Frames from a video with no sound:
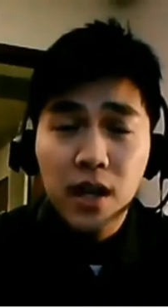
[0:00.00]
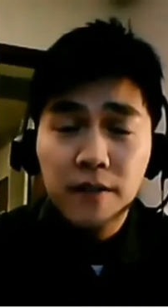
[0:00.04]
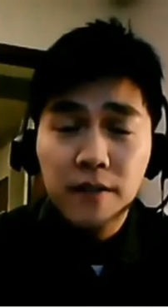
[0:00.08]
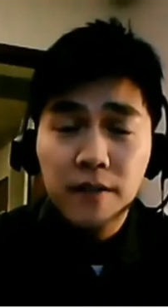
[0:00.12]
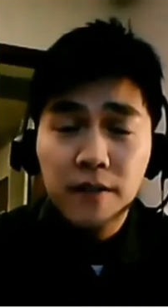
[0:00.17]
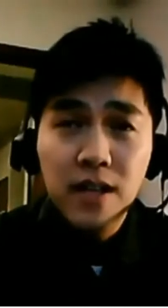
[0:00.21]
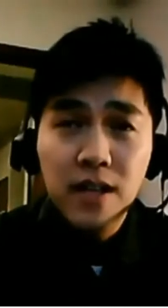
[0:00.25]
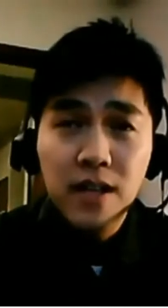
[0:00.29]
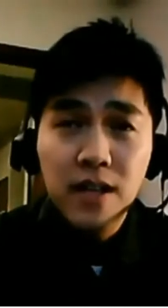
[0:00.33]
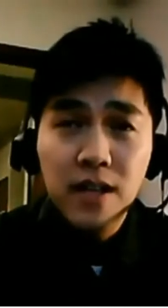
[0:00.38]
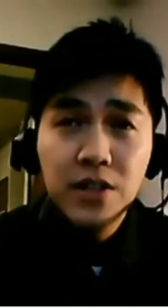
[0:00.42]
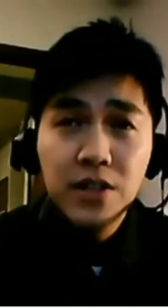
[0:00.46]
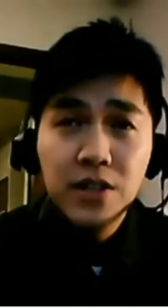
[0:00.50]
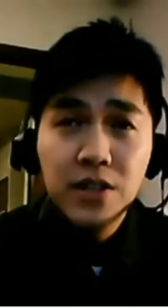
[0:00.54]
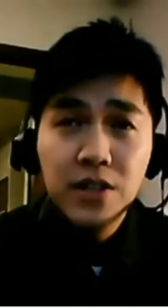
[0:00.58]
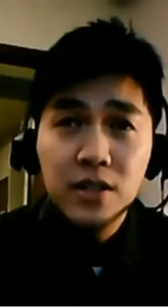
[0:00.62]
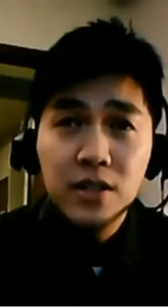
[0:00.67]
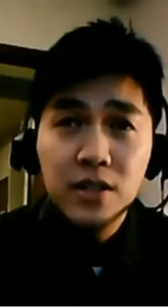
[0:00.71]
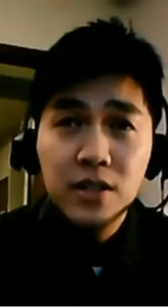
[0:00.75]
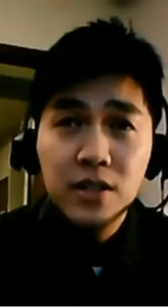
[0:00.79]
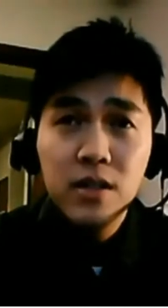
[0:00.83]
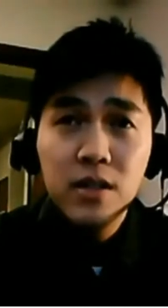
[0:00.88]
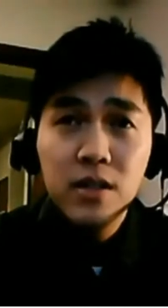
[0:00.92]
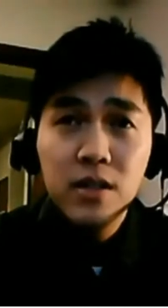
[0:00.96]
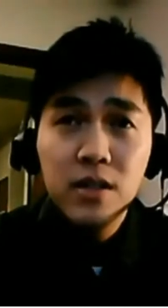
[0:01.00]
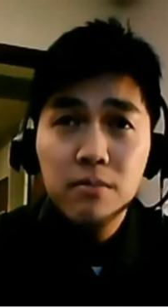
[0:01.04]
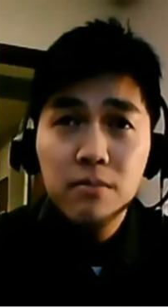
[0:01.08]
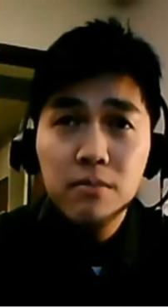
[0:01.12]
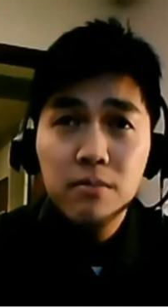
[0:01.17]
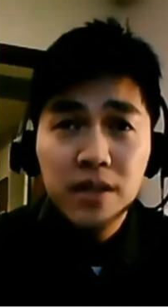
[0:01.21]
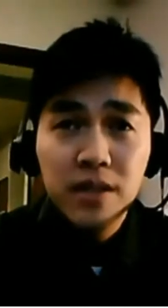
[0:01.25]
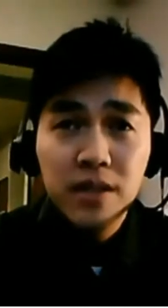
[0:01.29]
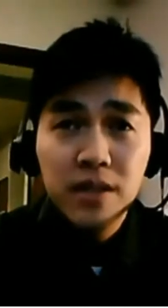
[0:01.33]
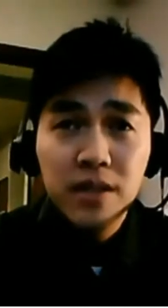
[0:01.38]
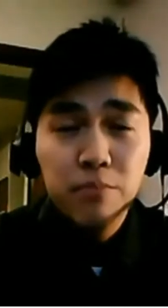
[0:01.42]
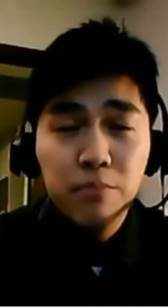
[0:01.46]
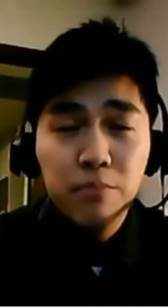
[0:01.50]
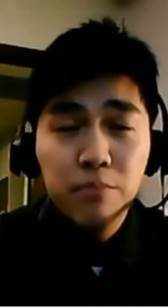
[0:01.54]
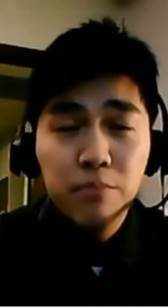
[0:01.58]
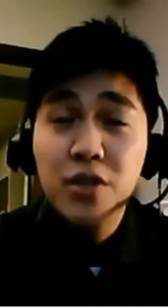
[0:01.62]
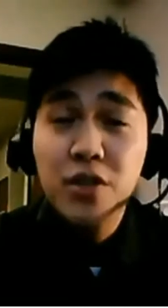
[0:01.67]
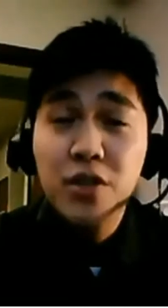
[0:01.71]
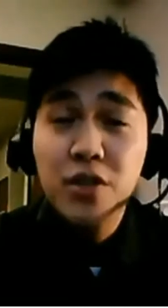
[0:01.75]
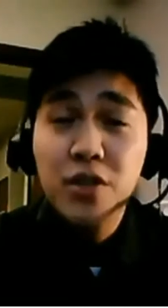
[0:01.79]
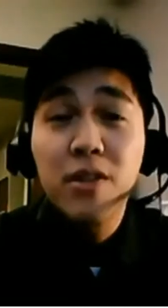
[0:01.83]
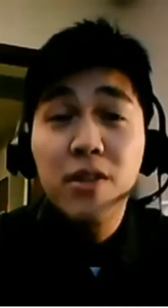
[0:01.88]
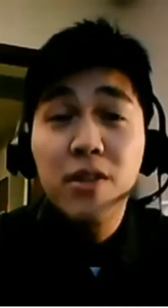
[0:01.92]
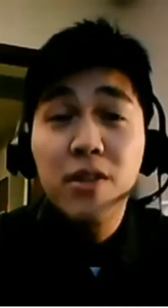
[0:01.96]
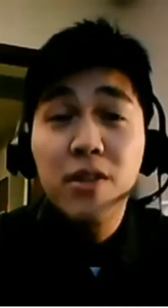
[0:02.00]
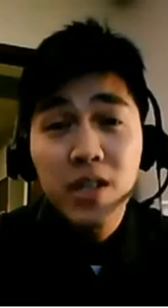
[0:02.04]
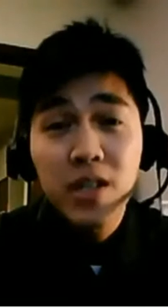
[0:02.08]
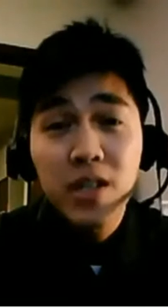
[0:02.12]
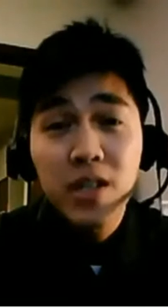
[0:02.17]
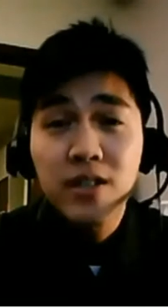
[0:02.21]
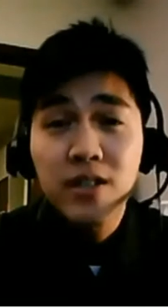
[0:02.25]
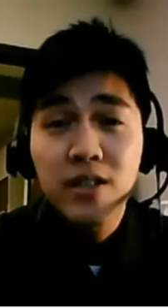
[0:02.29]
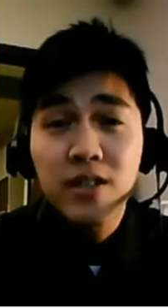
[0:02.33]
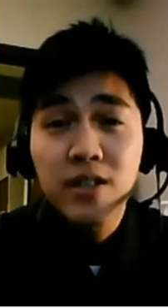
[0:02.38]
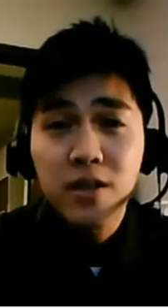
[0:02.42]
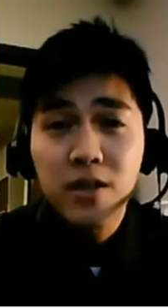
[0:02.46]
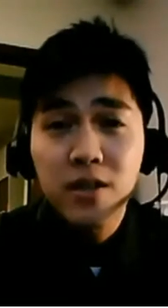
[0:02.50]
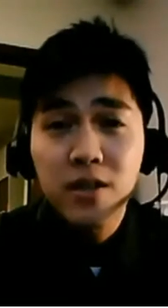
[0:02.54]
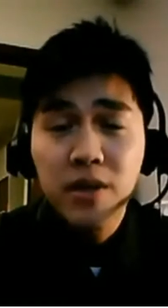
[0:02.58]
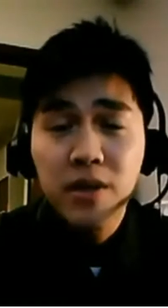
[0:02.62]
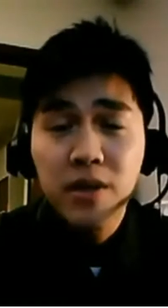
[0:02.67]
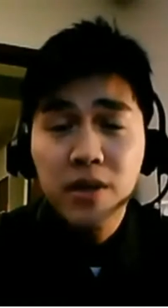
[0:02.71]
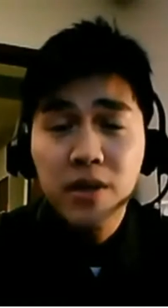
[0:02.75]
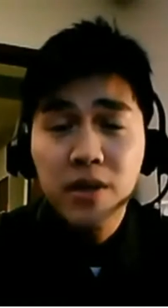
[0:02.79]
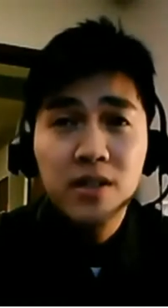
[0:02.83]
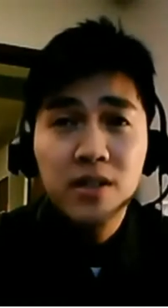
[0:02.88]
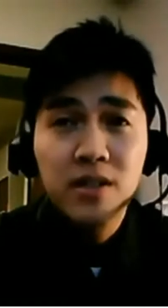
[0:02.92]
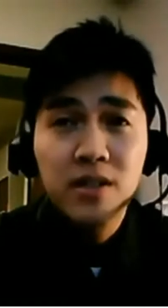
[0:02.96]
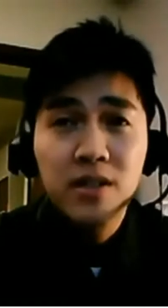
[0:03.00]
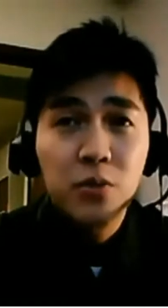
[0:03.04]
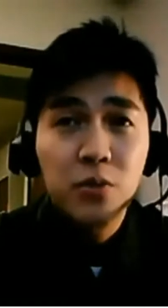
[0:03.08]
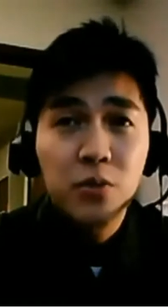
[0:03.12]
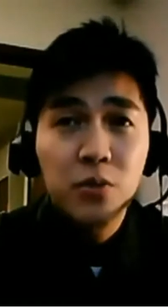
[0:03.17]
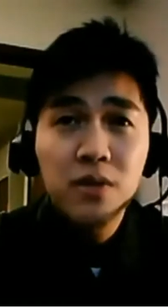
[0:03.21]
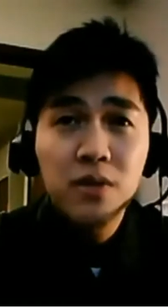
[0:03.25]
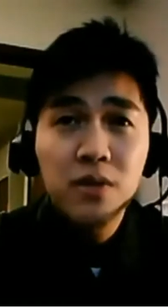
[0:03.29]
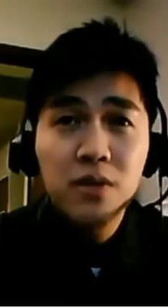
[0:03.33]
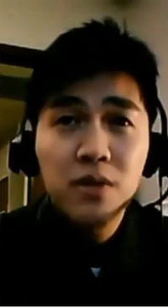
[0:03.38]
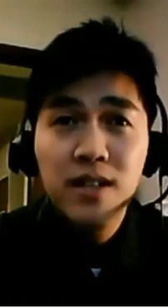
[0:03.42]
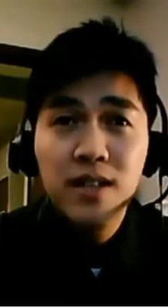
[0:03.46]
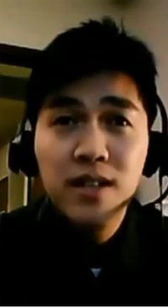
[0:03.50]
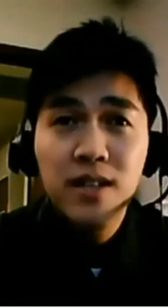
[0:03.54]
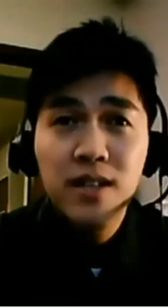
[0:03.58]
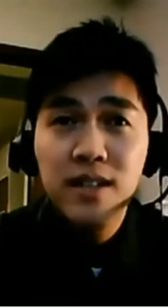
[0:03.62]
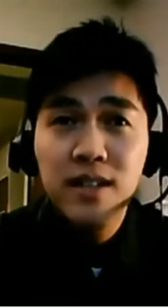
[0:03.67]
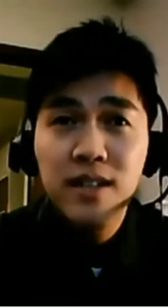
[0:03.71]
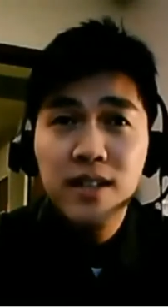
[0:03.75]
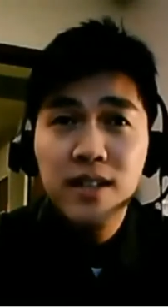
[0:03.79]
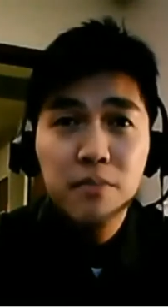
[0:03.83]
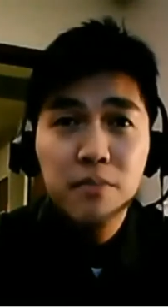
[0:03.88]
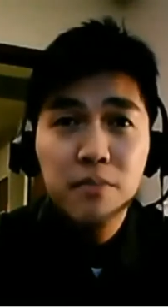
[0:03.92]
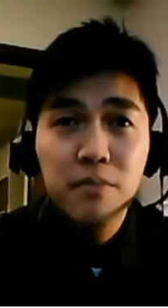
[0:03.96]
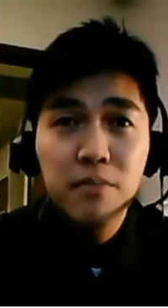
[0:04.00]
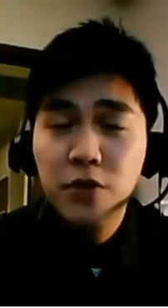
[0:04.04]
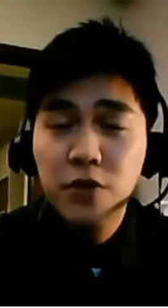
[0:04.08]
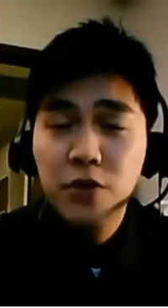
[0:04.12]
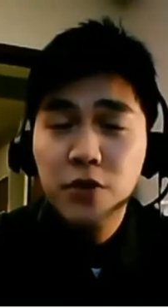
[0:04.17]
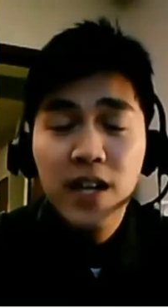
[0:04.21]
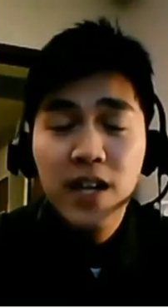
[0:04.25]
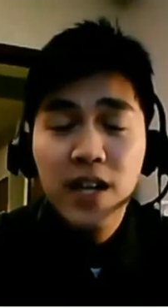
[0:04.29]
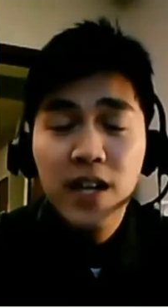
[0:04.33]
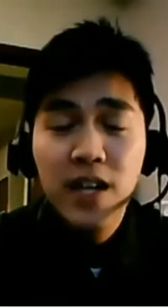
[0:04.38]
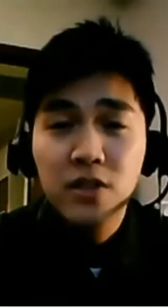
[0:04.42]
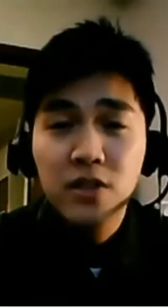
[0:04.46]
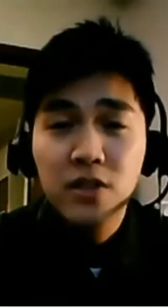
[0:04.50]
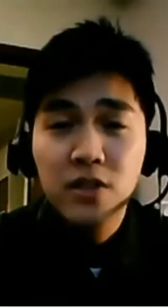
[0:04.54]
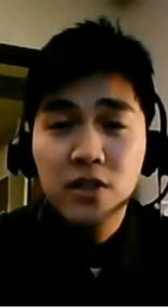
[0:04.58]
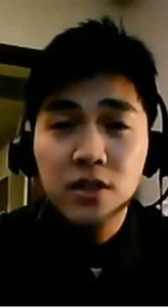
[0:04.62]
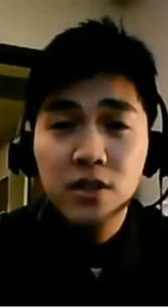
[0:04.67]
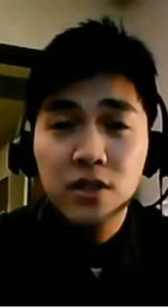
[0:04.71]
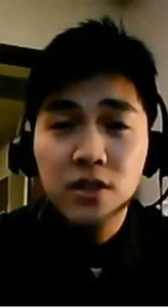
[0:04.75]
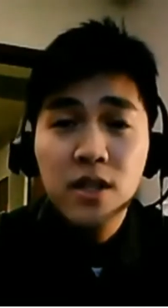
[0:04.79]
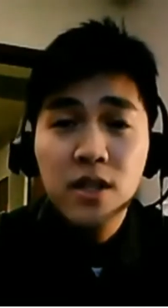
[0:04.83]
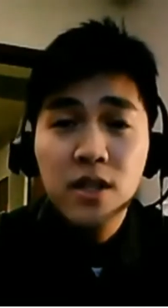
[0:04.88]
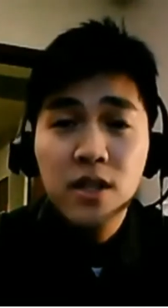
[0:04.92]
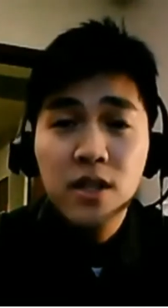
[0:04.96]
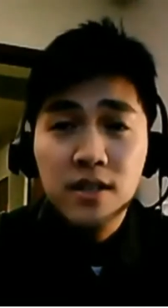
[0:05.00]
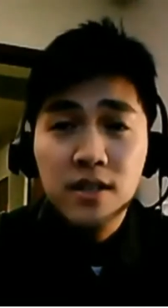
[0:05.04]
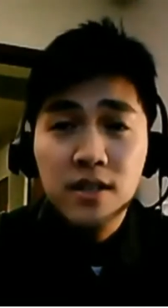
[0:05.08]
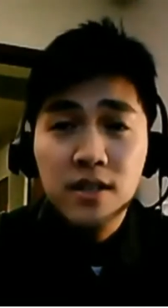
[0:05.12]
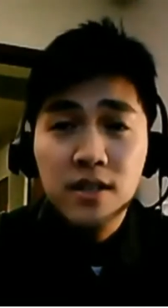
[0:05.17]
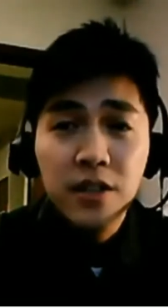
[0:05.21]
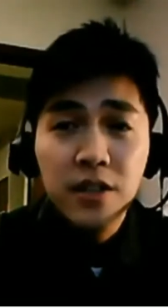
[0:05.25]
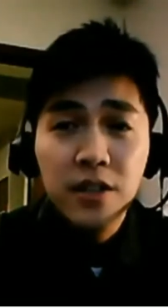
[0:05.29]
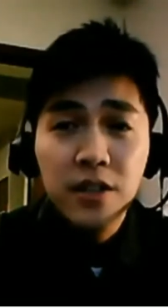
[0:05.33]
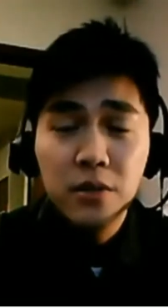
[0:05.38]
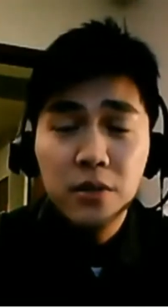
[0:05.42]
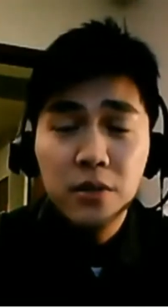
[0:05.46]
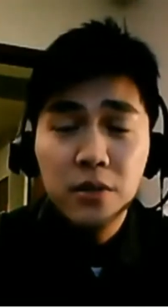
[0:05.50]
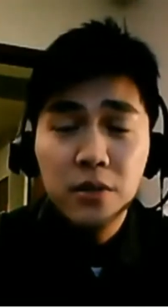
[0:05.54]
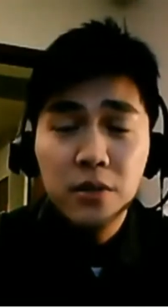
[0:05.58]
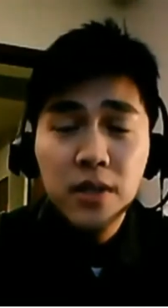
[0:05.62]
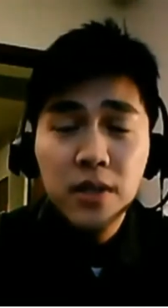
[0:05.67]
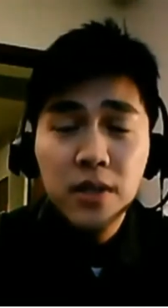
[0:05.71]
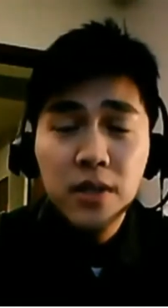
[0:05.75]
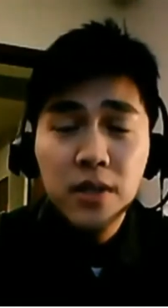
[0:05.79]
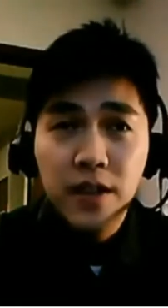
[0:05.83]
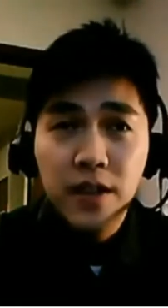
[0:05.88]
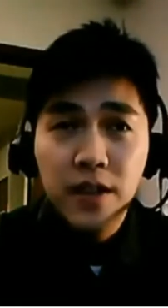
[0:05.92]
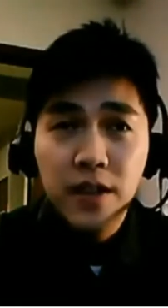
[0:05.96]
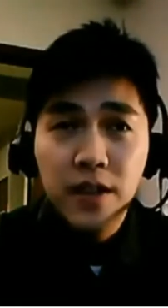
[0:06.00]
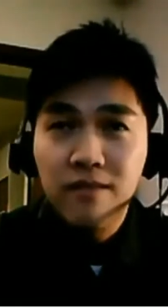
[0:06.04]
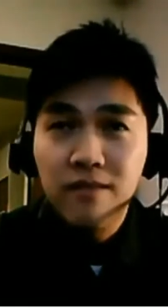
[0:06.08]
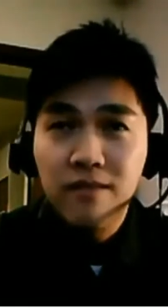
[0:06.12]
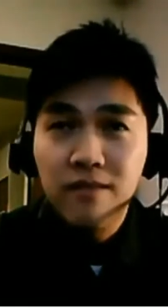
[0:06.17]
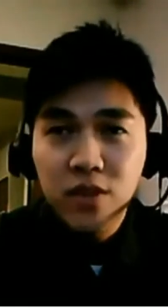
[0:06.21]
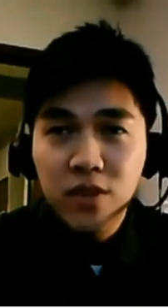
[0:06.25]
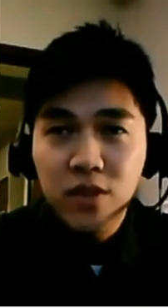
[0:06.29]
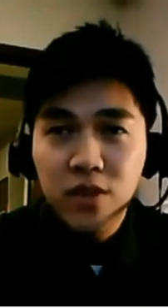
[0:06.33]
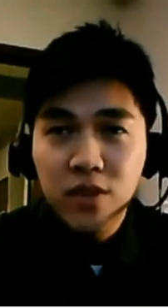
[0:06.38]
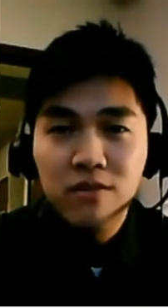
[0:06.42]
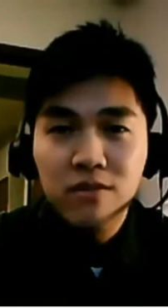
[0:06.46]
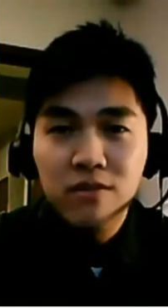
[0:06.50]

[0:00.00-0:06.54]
it's actually make brushing much easier because it rotates at a much faster cycle than